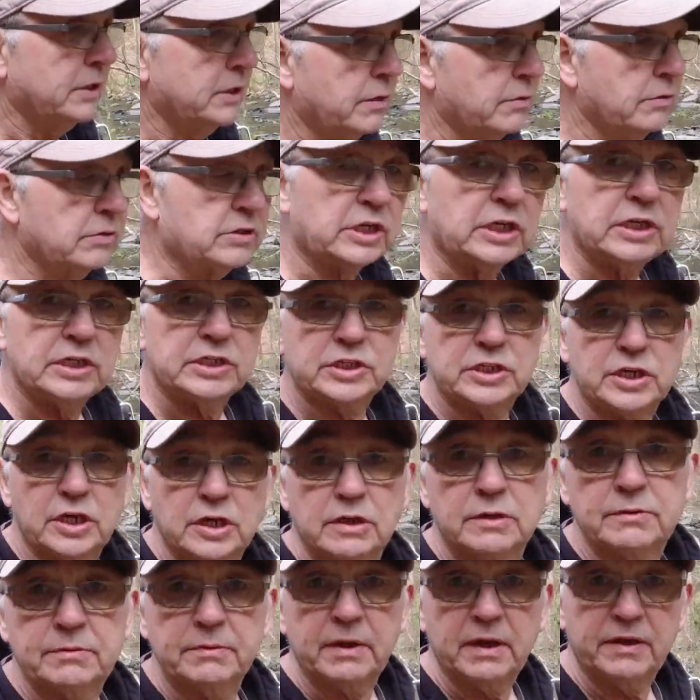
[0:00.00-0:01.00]
uses
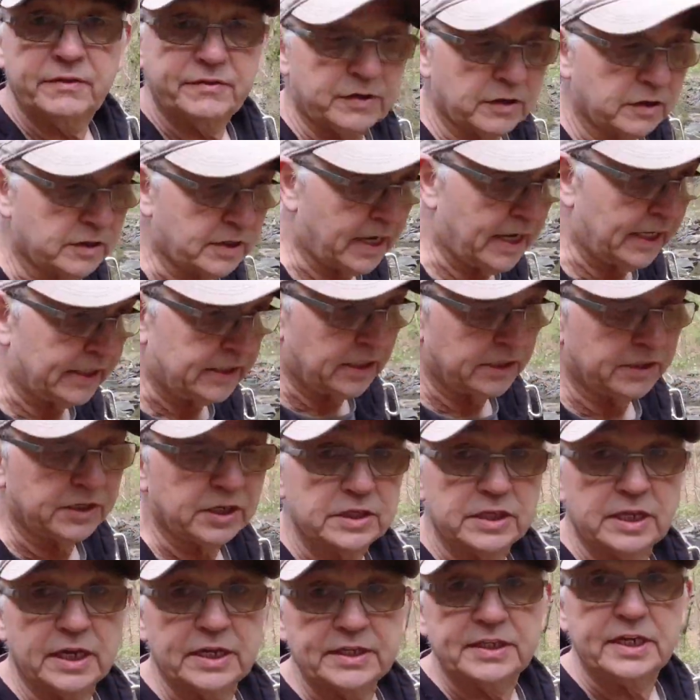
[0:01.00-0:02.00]
if you're connected to
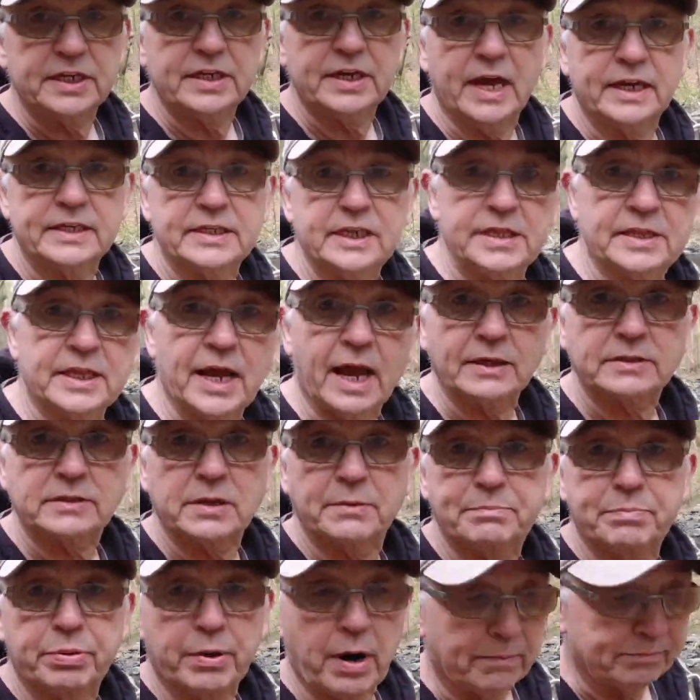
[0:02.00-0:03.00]
the internet, and that's the
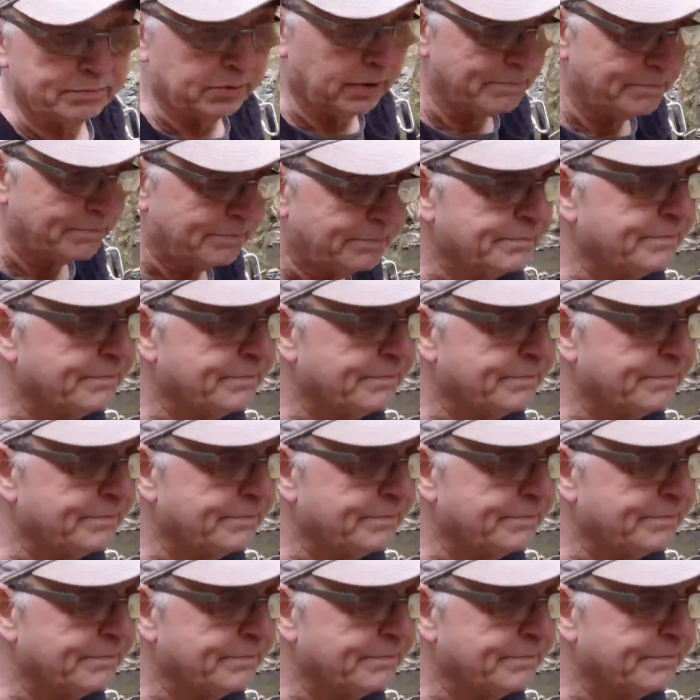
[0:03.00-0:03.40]
problem.